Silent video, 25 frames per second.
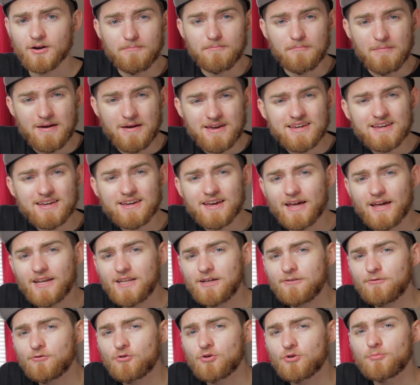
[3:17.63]
Making
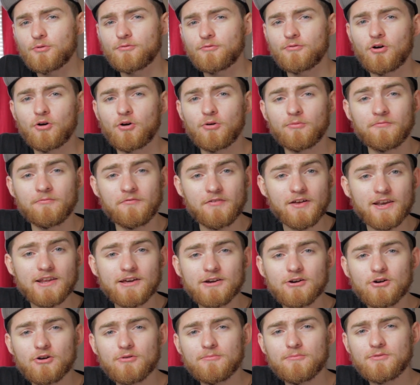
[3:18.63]
any form of home
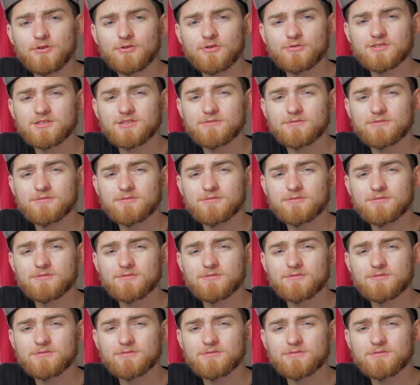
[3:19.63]
video used